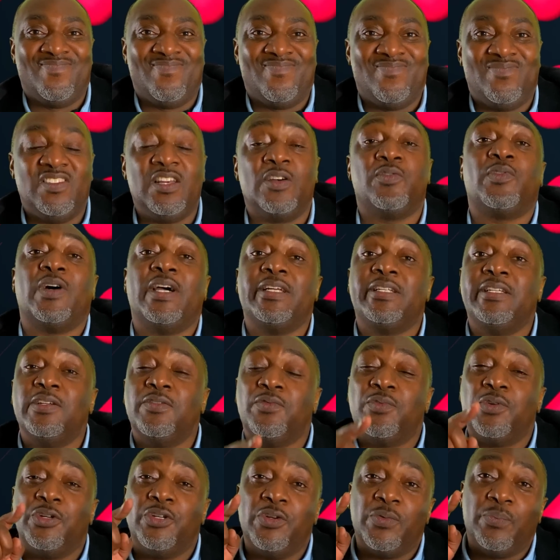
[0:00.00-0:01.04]
They're fighting
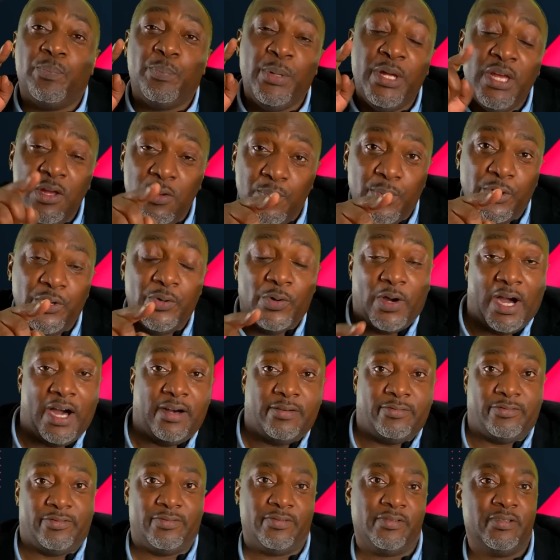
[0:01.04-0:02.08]
for your people you
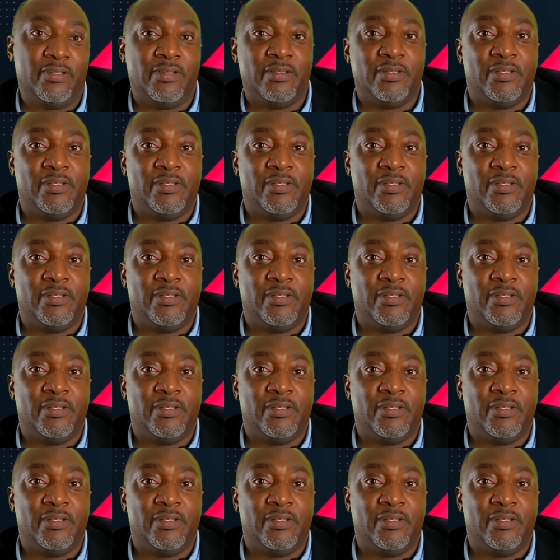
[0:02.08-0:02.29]
have.